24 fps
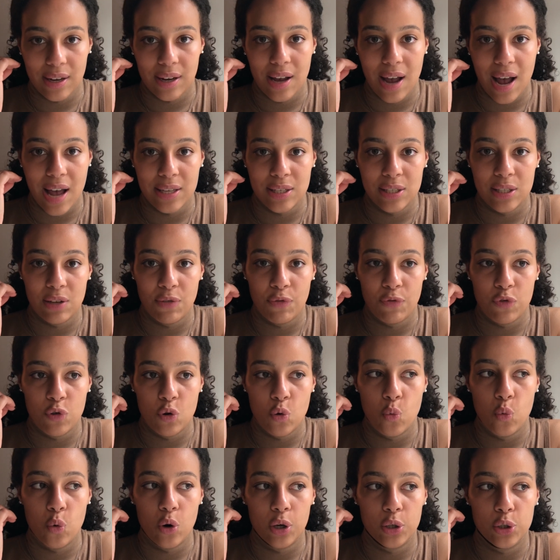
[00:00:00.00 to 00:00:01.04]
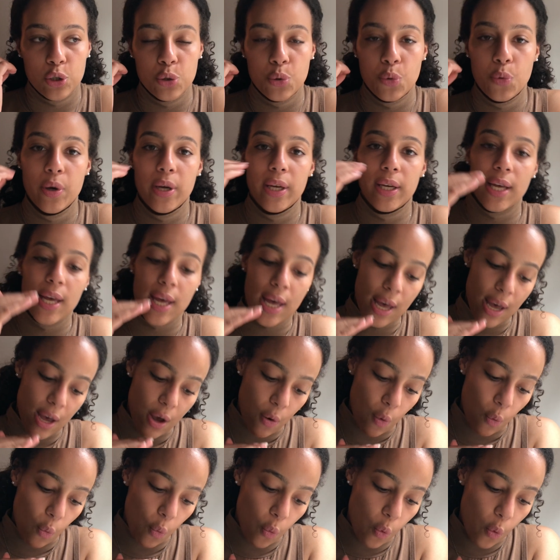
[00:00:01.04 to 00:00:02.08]
as if you were doing
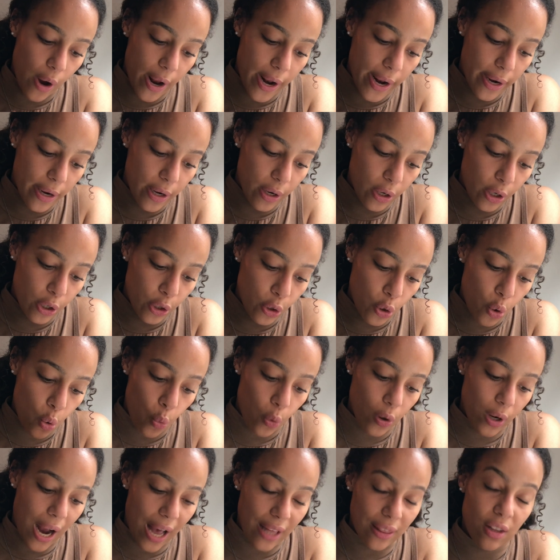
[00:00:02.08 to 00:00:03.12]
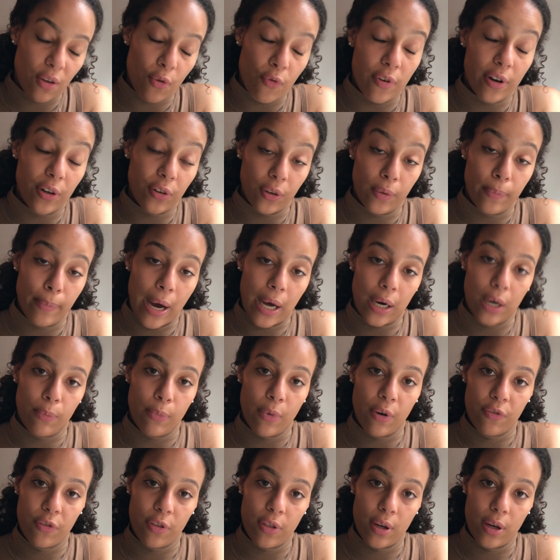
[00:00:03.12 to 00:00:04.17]
when you were at the very bottom
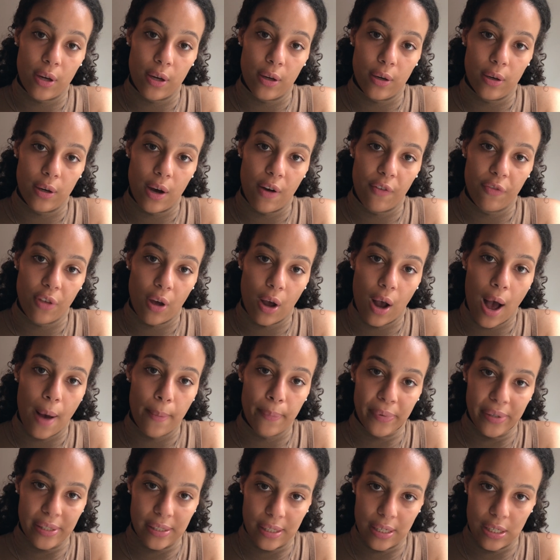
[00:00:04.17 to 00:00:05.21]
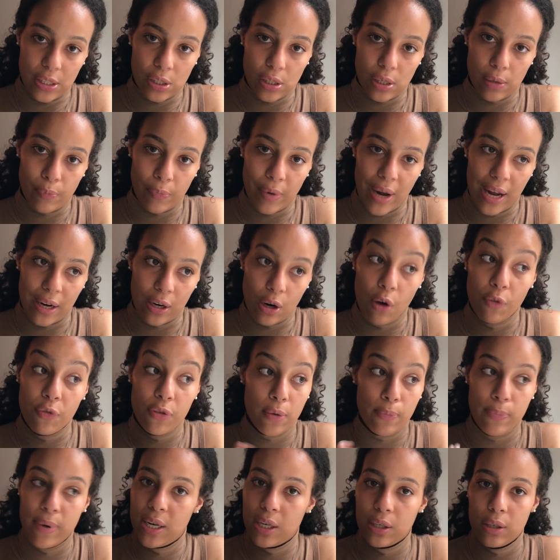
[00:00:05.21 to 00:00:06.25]
of the compensation plan, of
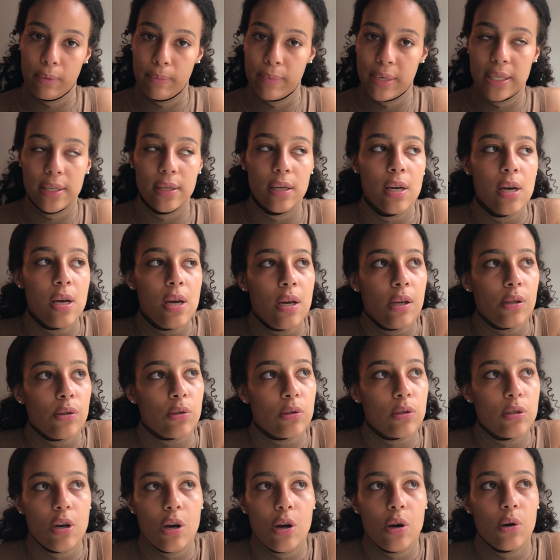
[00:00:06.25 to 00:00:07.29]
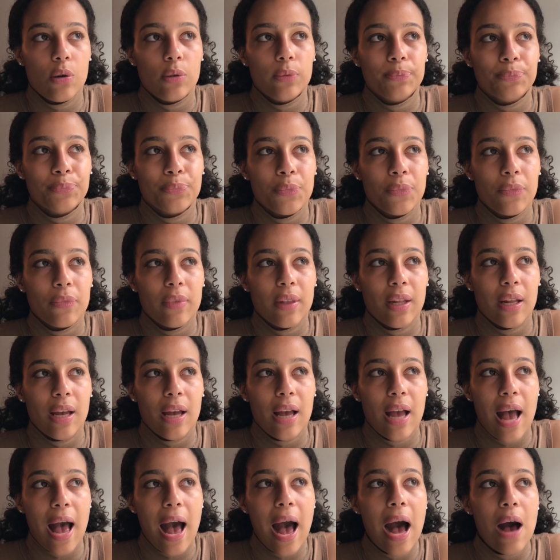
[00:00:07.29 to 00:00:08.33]
the pyramid. So
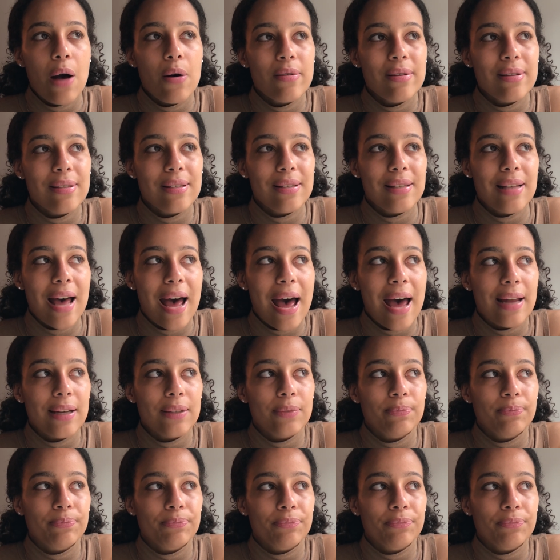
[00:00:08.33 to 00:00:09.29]
how is that?